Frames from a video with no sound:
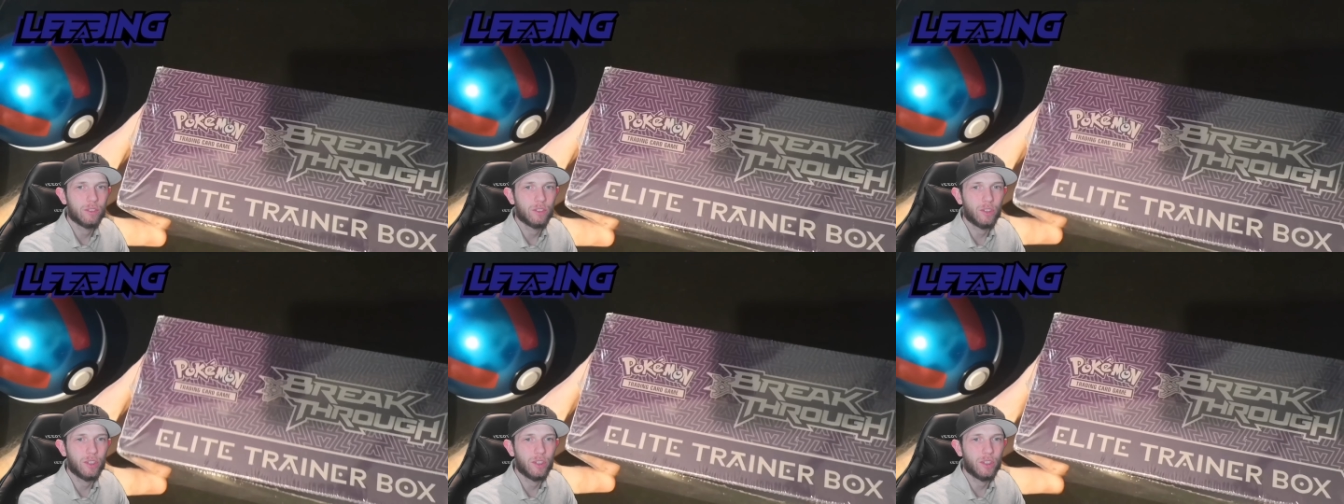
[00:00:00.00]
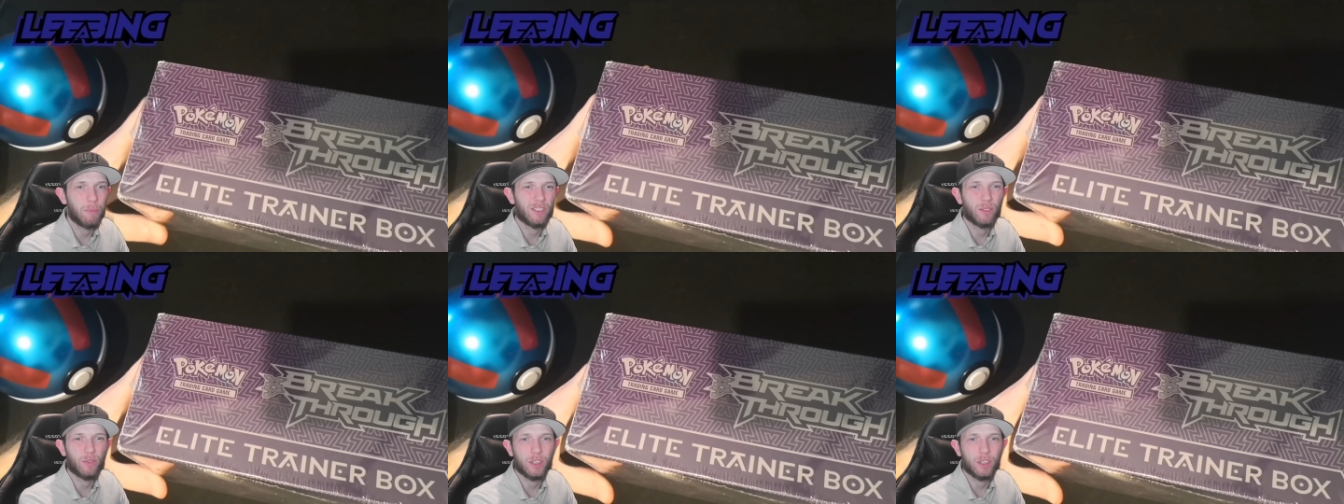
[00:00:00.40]
best
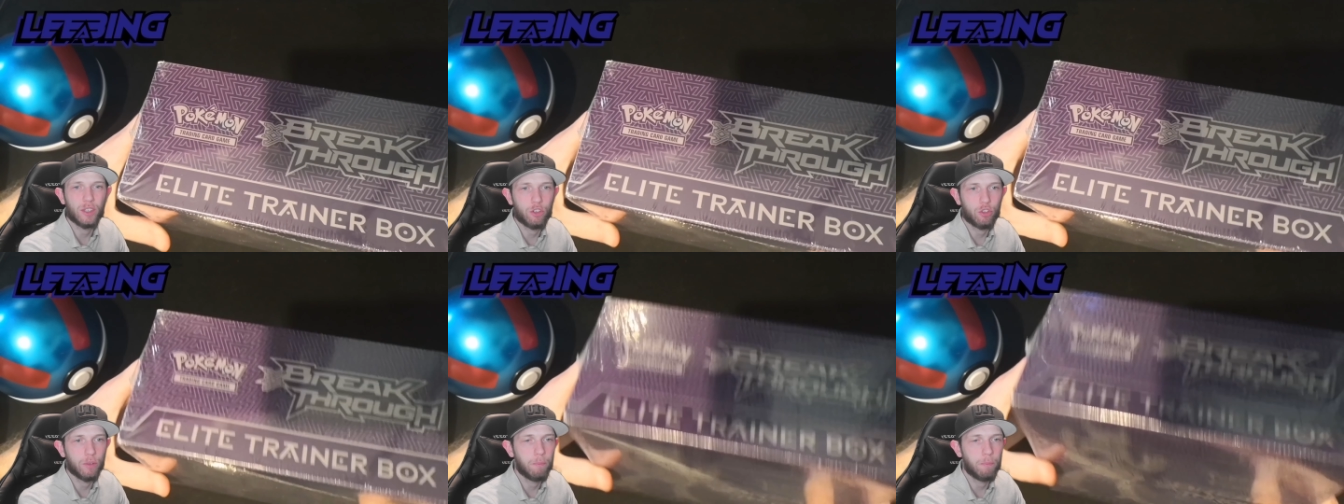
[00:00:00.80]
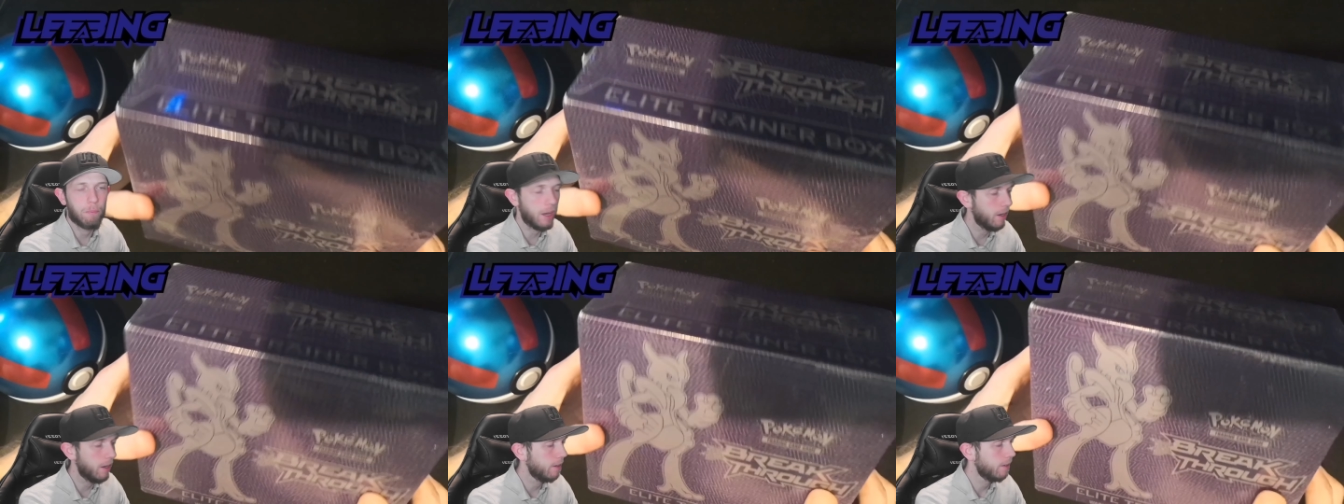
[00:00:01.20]
of condition,
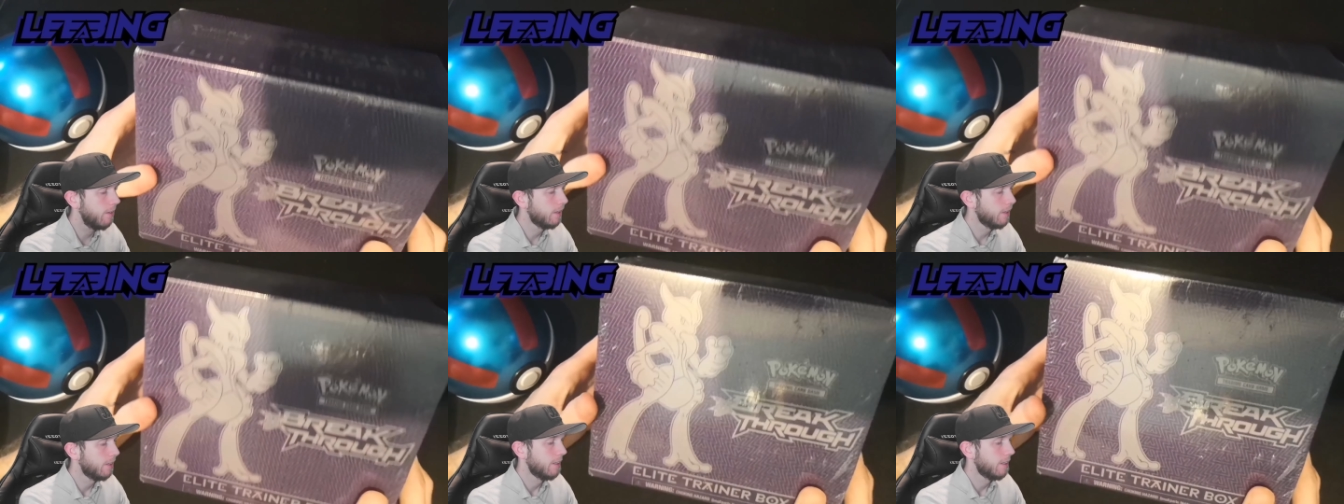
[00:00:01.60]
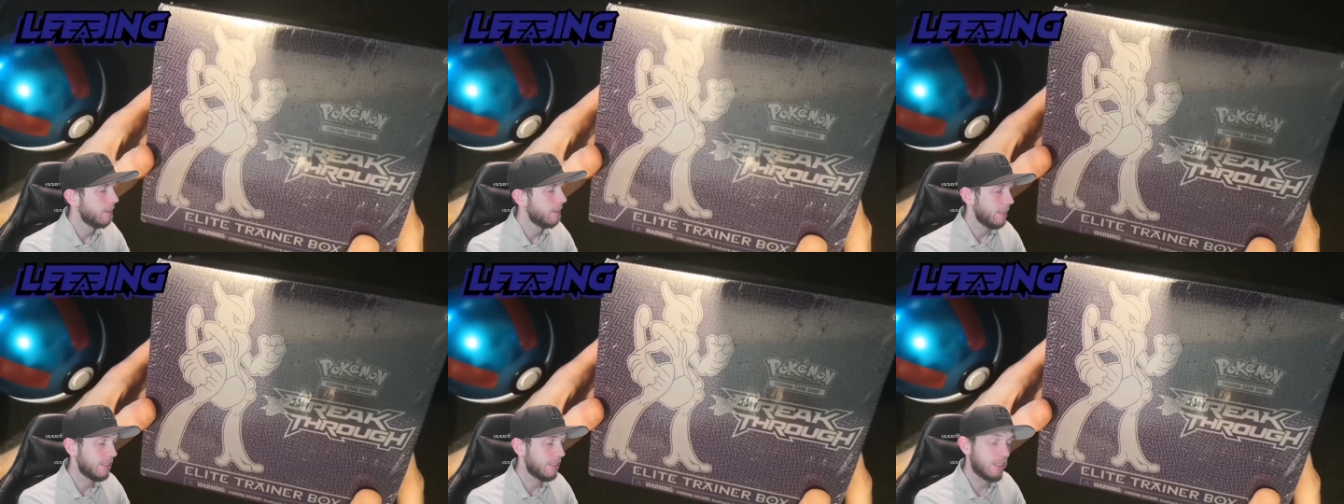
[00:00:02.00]
but
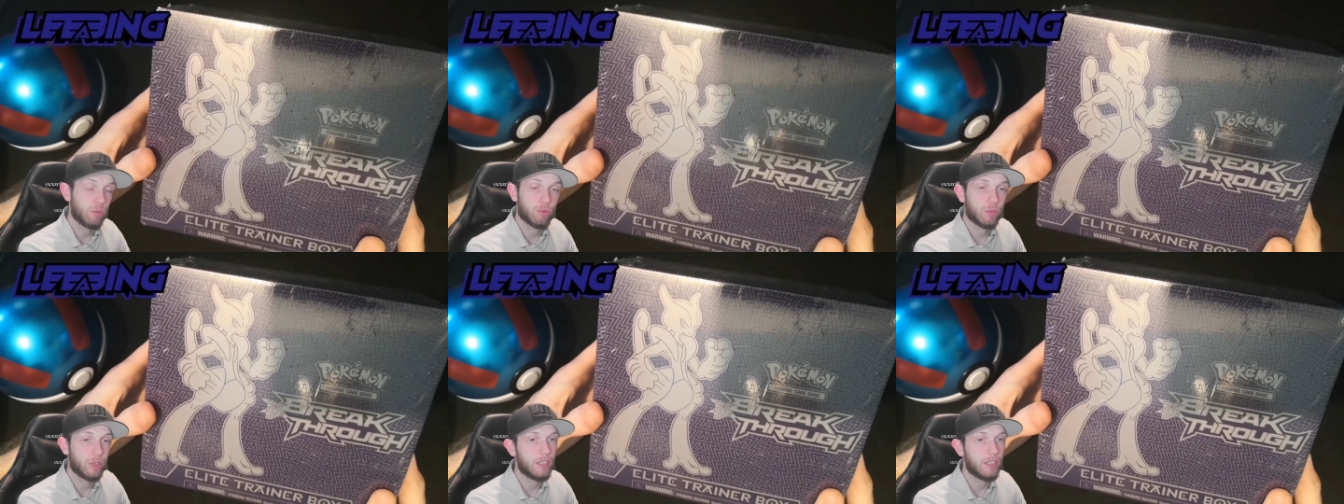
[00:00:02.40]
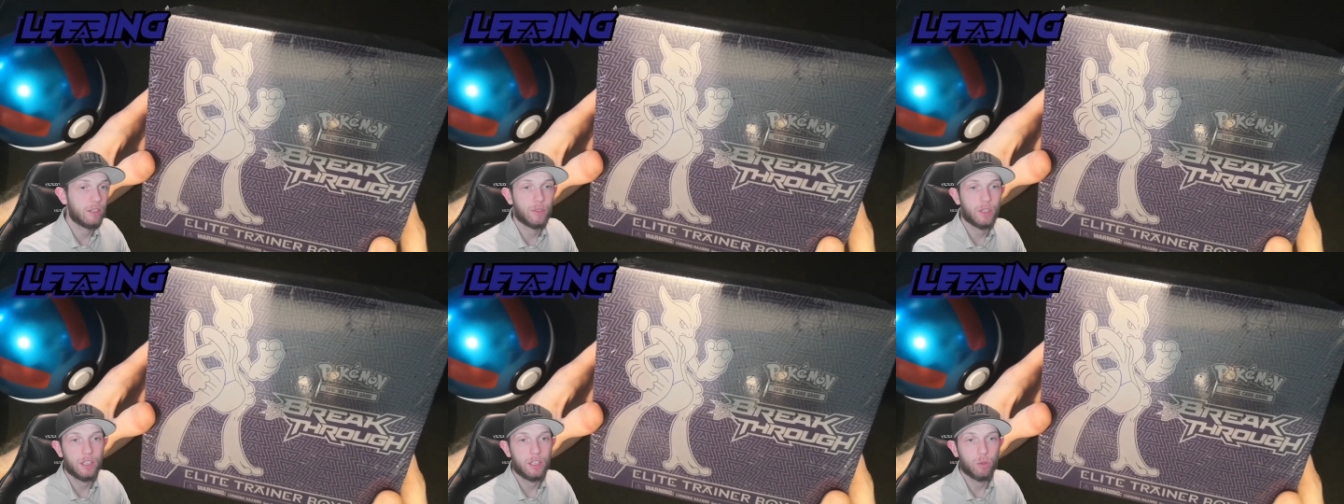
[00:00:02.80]
still really,
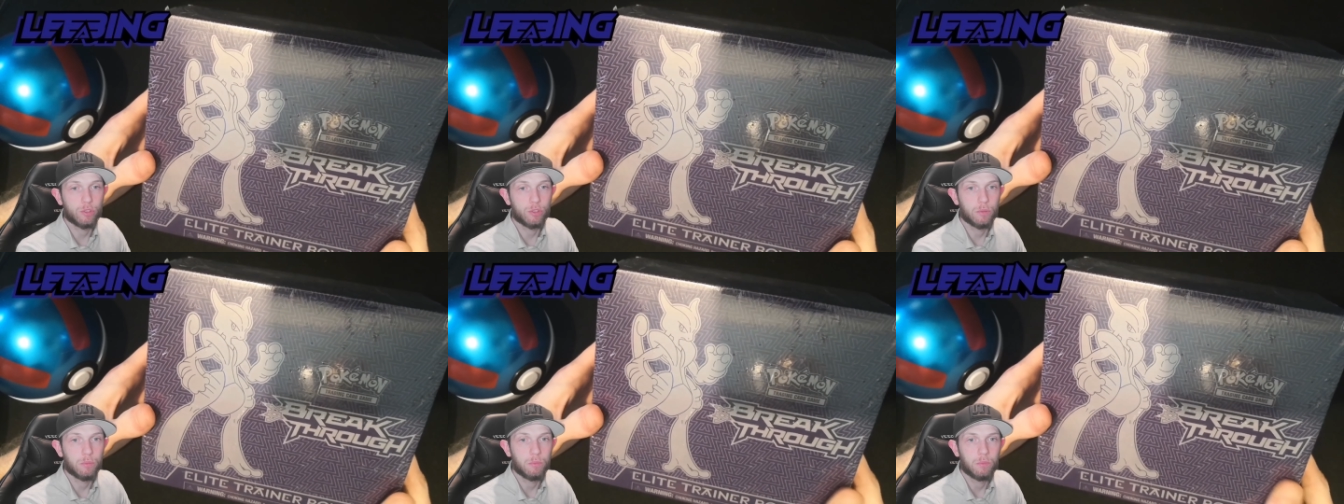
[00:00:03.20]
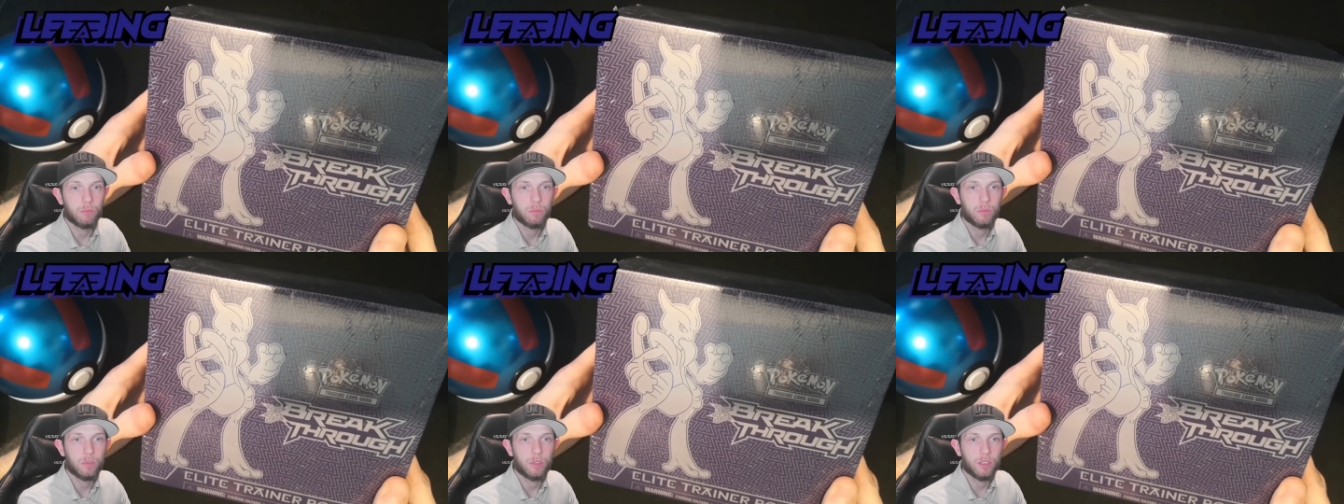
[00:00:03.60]
really awesome
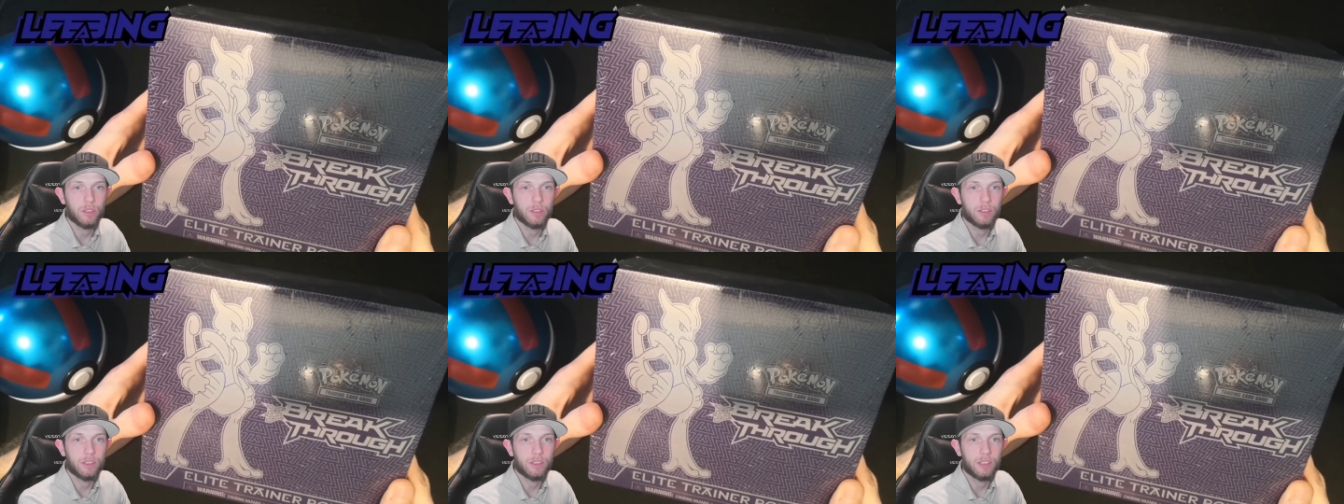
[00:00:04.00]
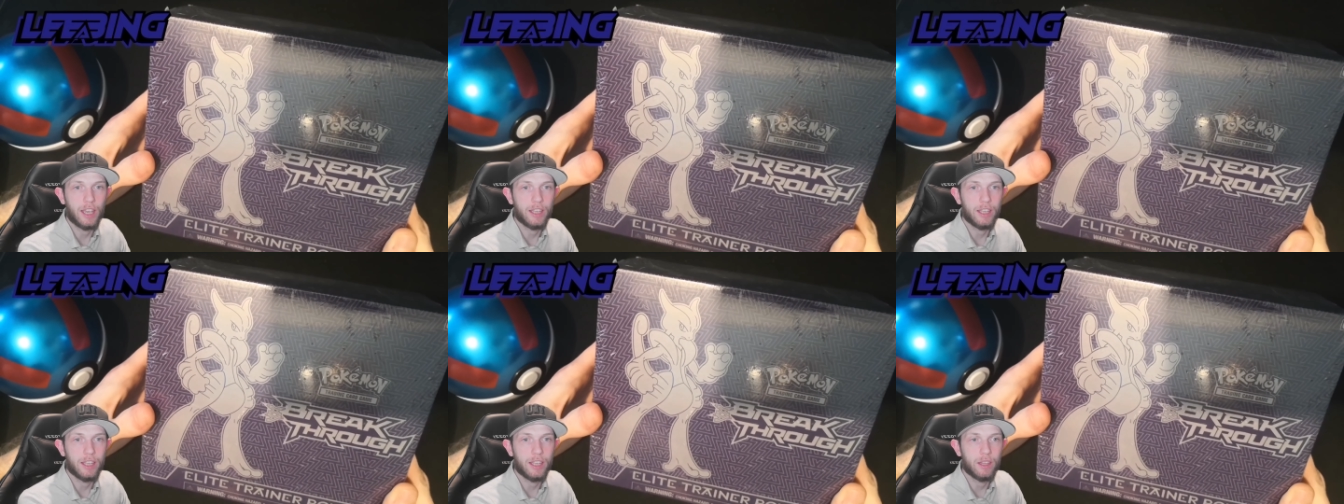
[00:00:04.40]
to get in the
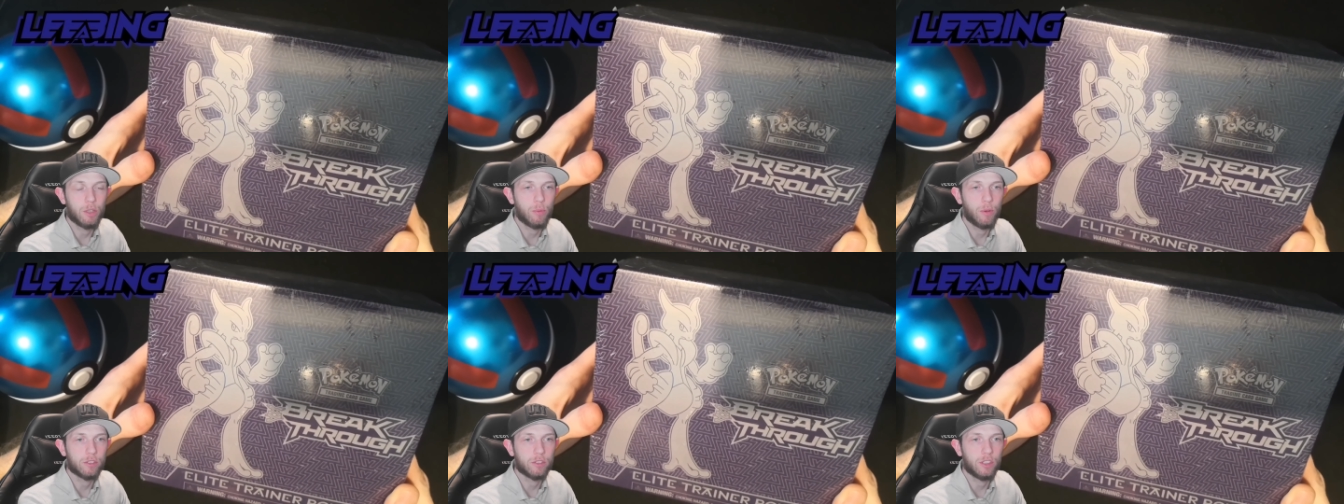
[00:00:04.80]
mystery box.